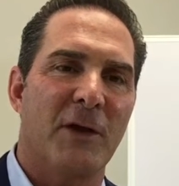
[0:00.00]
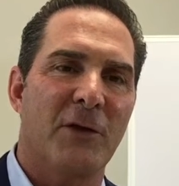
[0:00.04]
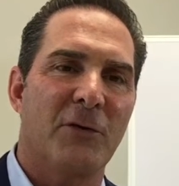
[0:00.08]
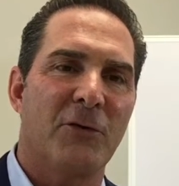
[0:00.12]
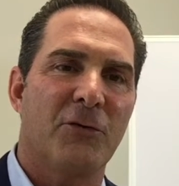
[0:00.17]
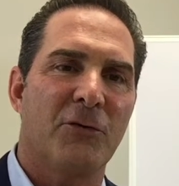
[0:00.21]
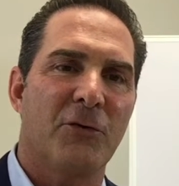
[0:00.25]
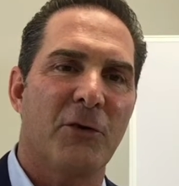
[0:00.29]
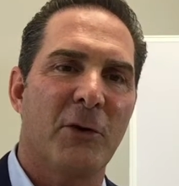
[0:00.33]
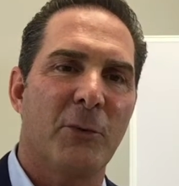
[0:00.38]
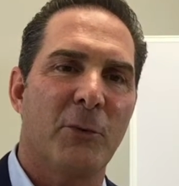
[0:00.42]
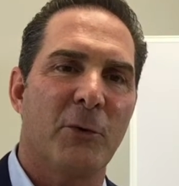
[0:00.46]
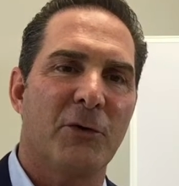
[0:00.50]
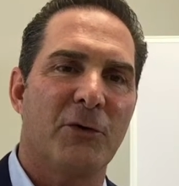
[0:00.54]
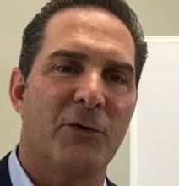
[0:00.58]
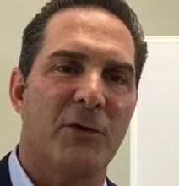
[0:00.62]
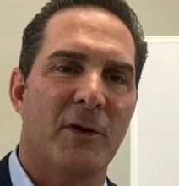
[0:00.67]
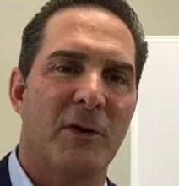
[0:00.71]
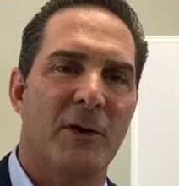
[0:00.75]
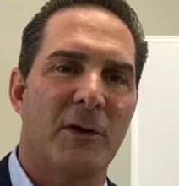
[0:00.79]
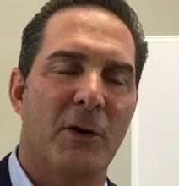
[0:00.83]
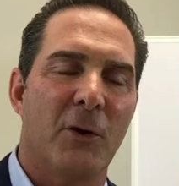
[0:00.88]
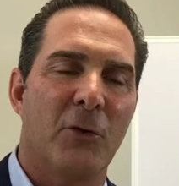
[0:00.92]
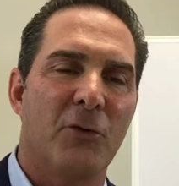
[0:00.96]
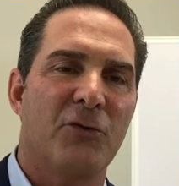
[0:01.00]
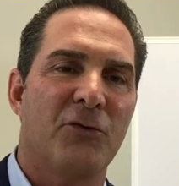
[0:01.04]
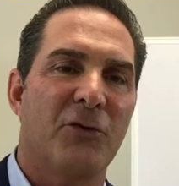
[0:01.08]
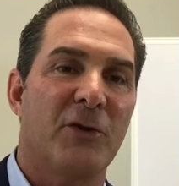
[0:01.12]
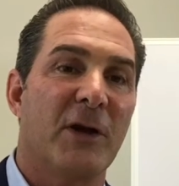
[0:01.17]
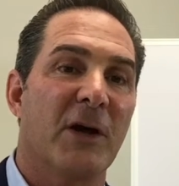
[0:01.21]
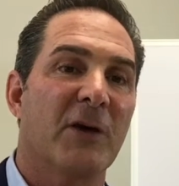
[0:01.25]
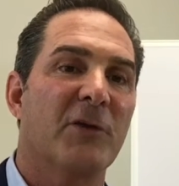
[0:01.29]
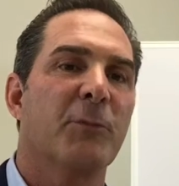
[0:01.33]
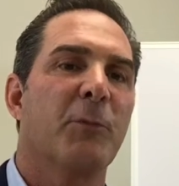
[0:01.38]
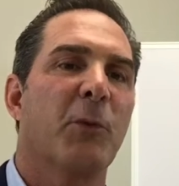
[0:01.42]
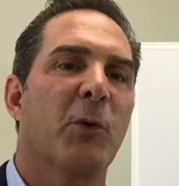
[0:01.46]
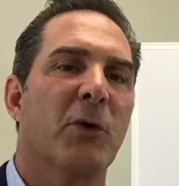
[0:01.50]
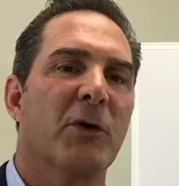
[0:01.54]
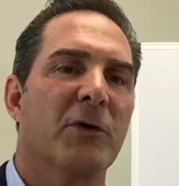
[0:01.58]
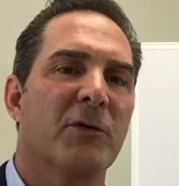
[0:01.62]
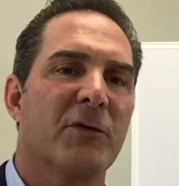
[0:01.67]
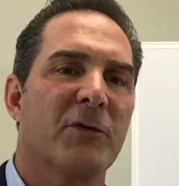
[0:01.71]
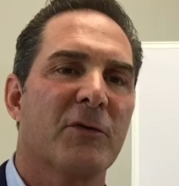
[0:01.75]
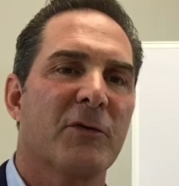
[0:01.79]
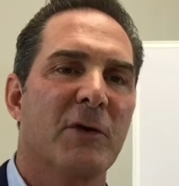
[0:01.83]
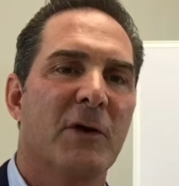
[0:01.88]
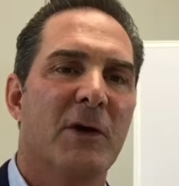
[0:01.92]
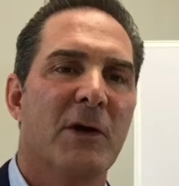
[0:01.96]
industry, was in ocean
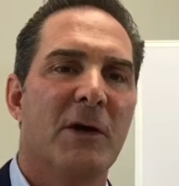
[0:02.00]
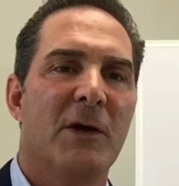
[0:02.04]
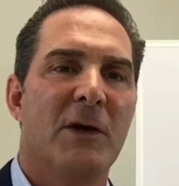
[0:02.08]
exports.